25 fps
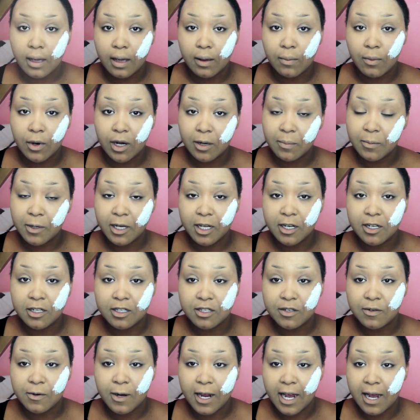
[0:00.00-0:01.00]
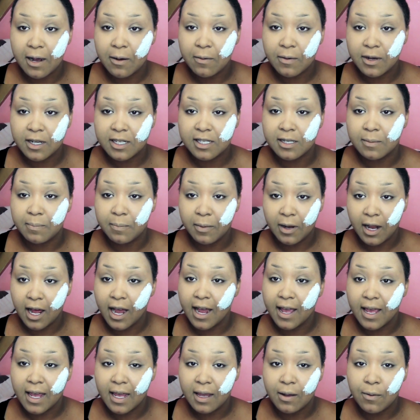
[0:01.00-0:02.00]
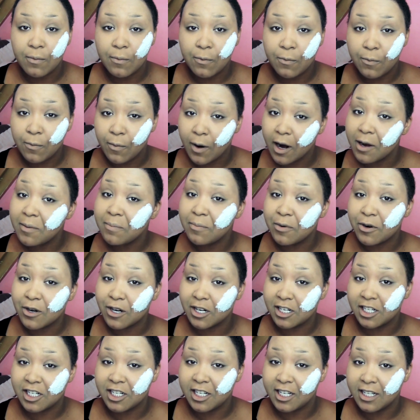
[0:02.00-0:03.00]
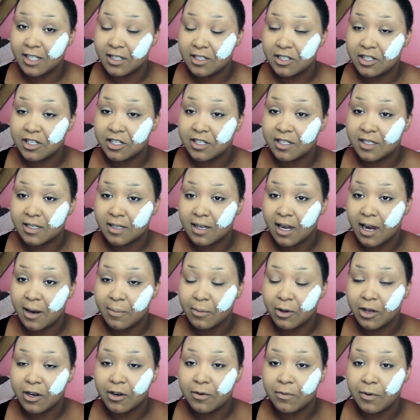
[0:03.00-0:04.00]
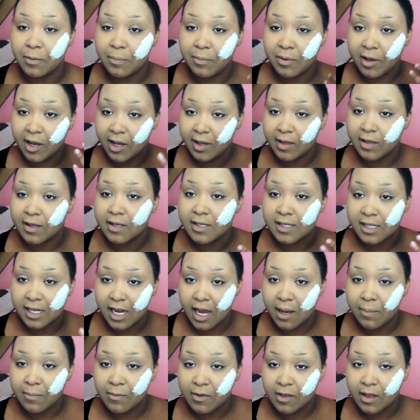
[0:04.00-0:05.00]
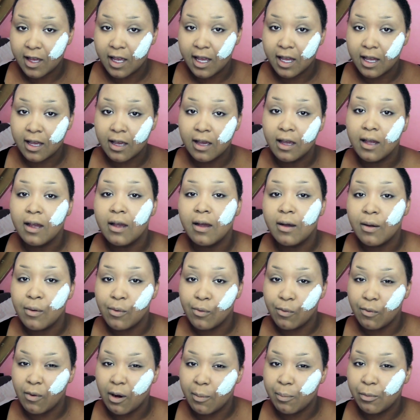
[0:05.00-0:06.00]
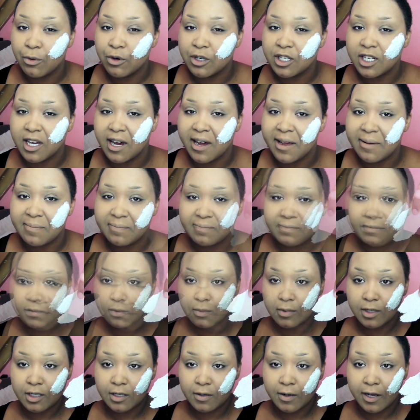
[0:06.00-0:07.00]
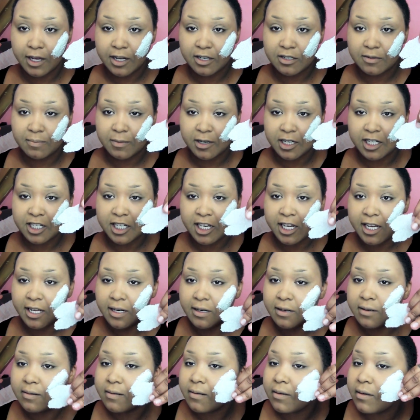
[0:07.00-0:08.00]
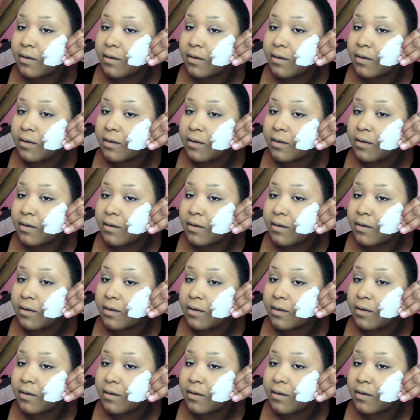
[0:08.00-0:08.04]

And what I'm going to do now is apply one more sheet. Just I'm going to repeat the same thing one more time. So here's my sheet.